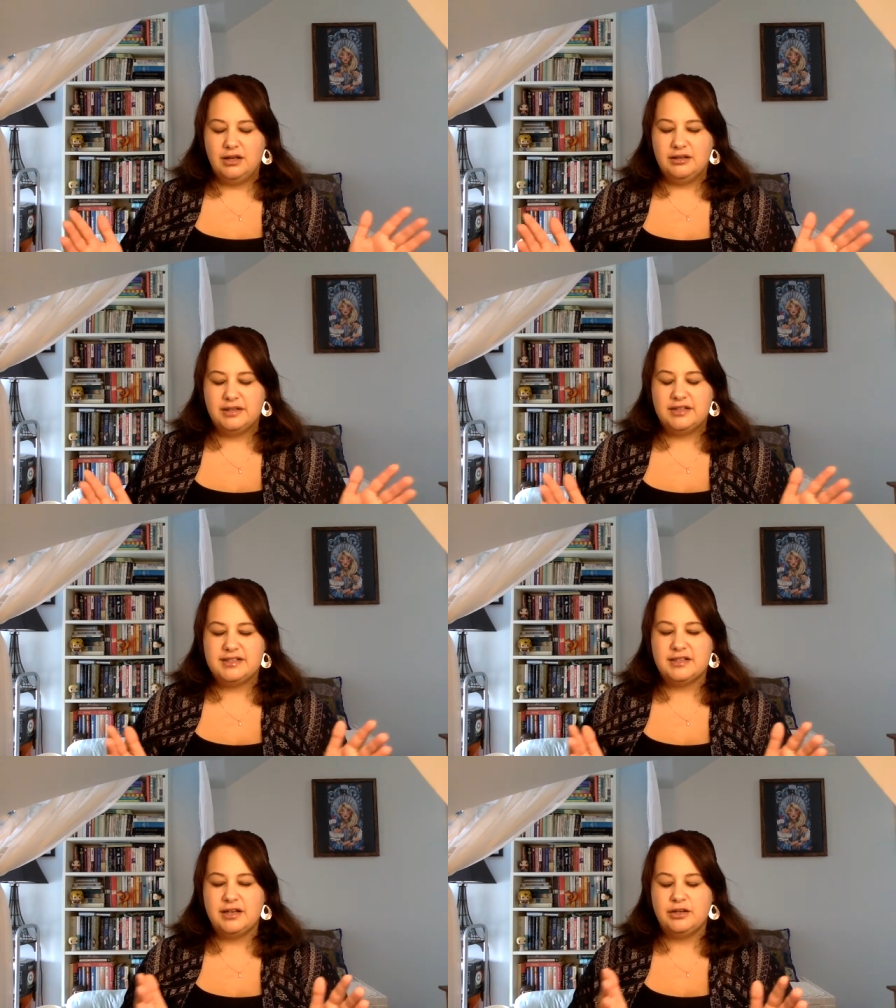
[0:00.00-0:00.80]
Let
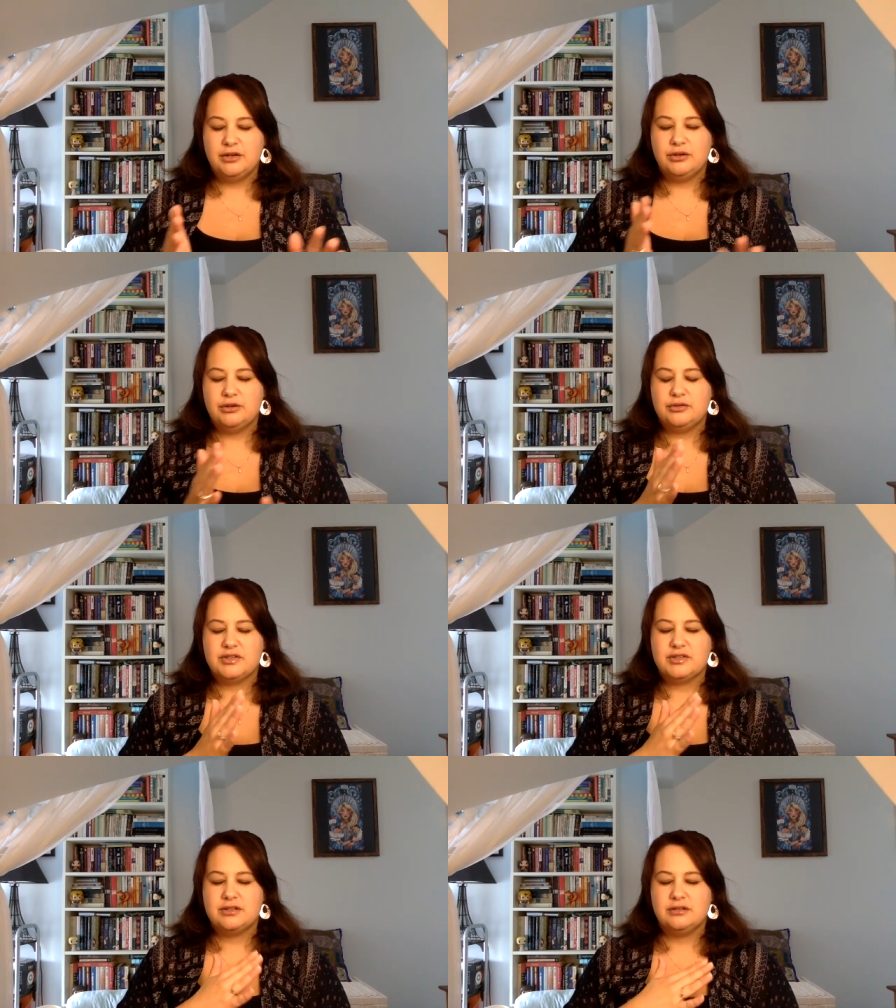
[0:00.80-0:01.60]
these light
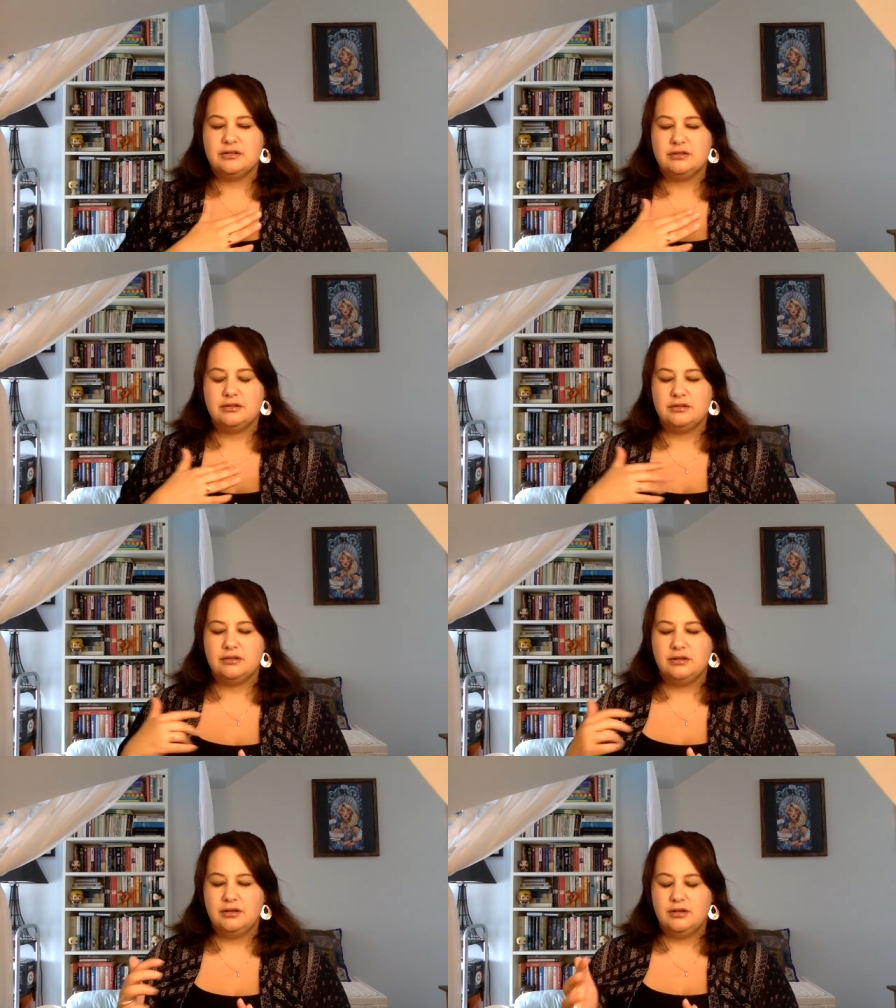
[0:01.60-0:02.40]
codes
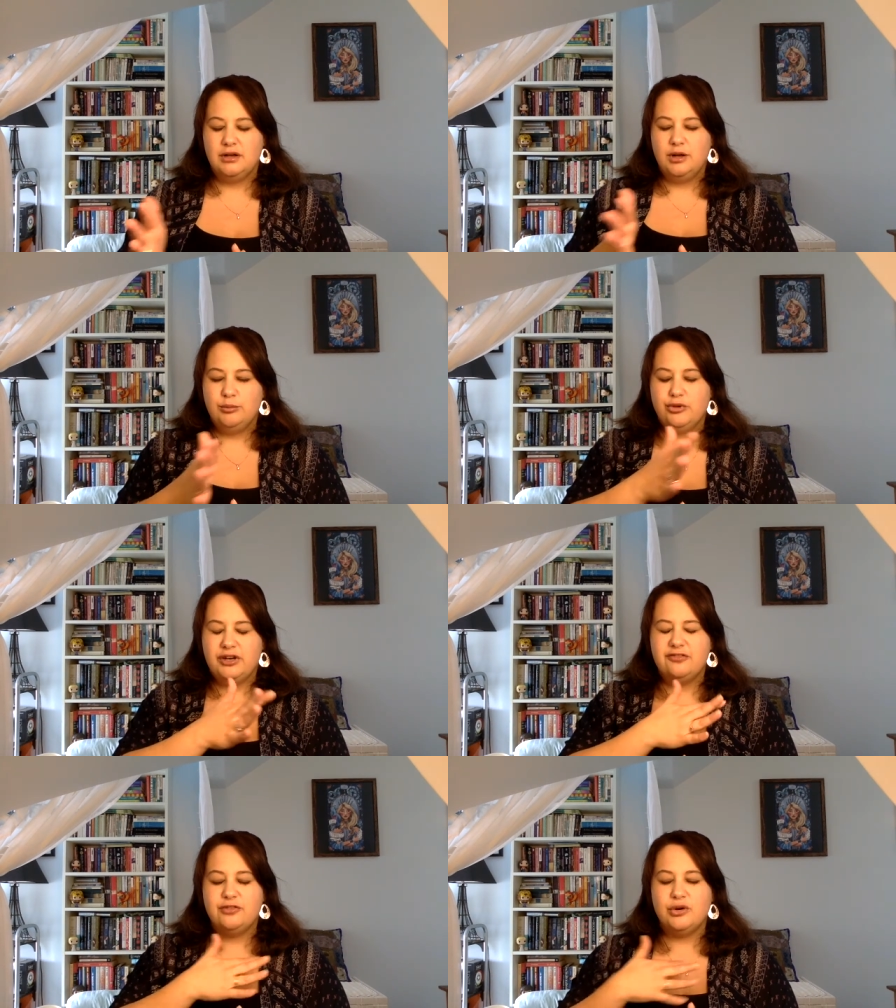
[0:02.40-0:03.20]

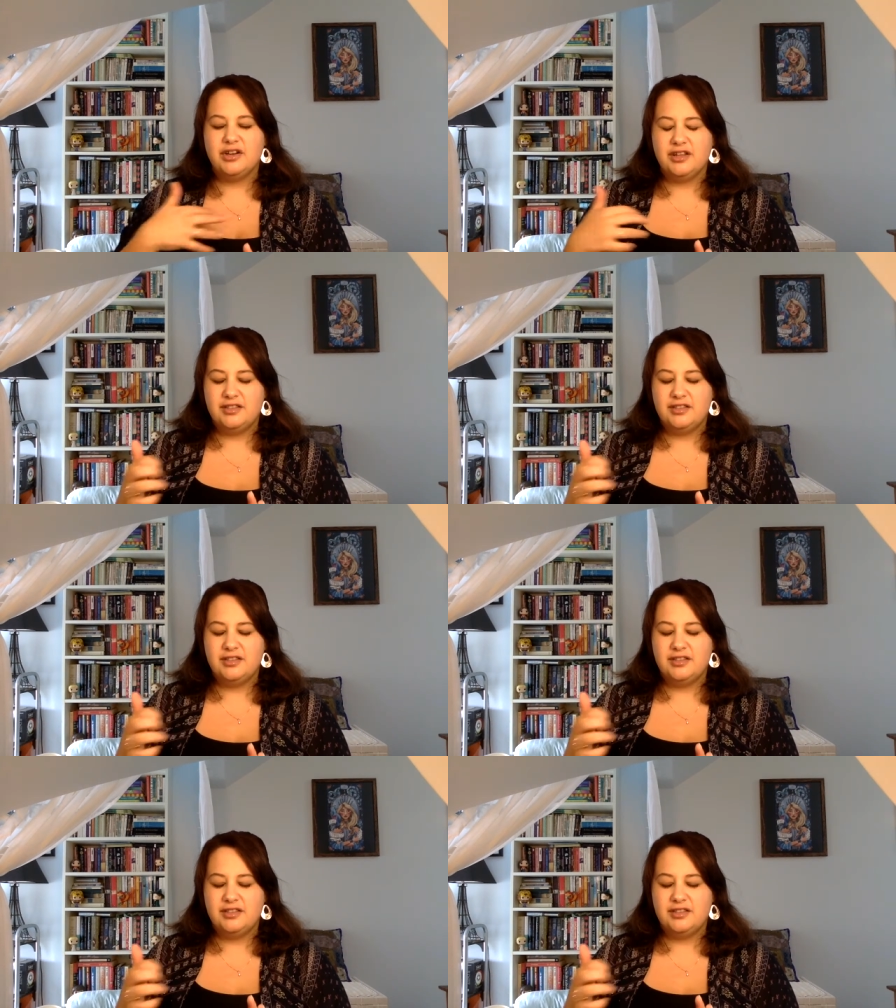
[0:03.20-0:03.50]
bring forth